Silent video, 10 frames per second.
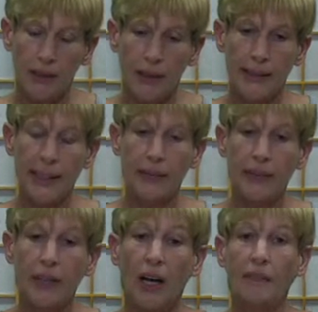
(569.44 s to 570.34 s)
let's say you're in
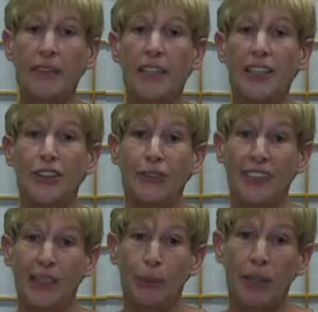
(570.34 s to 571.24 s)
a conversation with
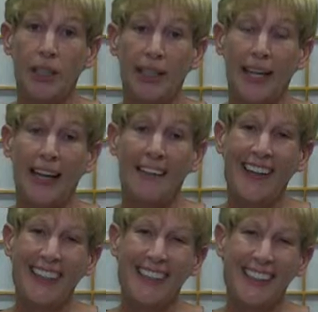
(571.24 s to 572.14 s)
somebody and
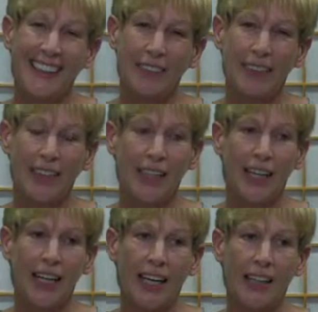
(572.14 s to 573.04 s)
they say something
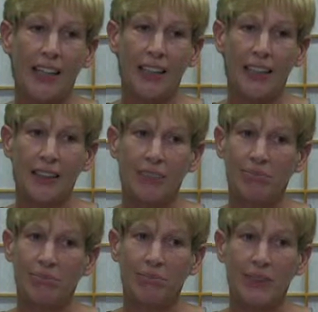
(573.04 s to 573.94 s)
and
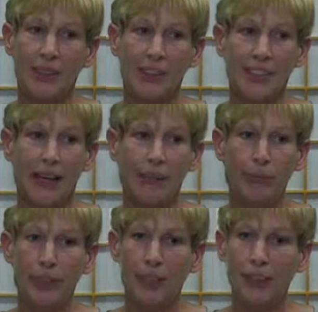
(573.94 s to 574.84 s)

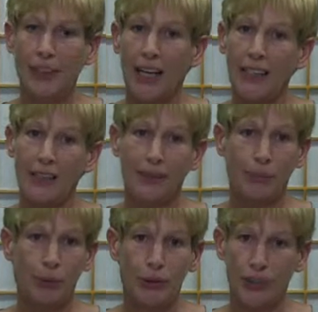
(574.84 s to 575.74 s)
something just
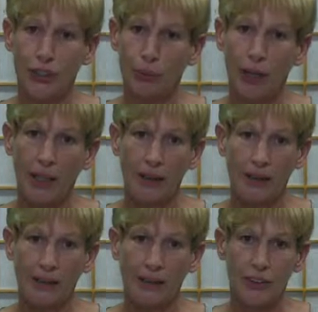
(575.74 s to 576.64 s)
pushed your
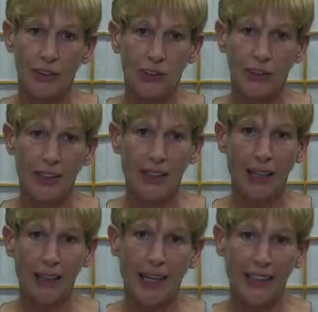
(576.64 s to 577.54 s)
button. You did
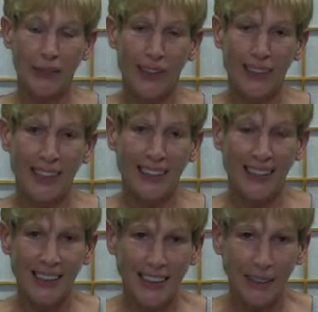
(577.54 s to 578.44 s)
not like the way they
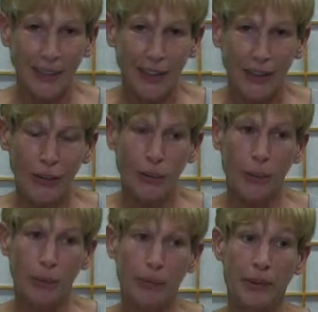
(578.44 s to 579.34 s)
said something, or
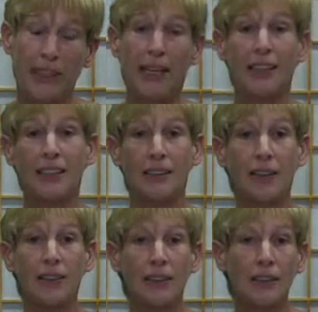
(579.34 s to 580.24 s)
maybe they
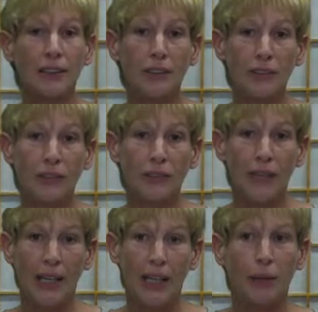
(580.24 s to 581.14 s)
insulted you,
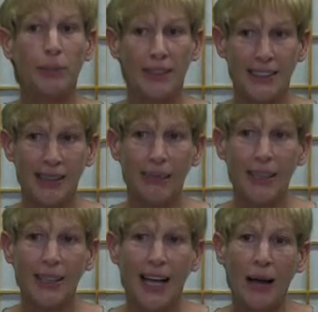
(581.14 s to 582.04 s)
but
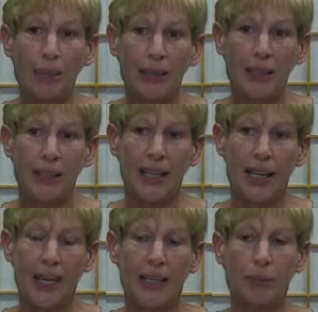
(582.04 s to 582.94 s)
something happened
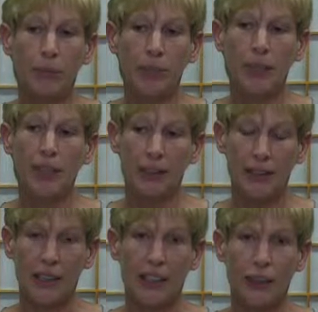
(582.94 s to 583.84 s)
and
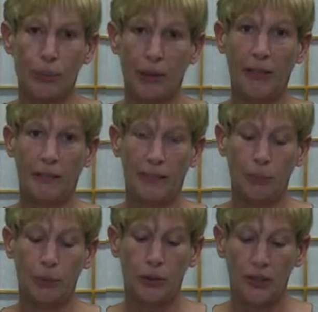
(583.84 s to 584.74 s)
immediately your button was
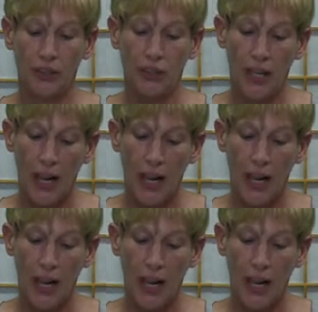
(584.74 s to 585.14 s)
pushed.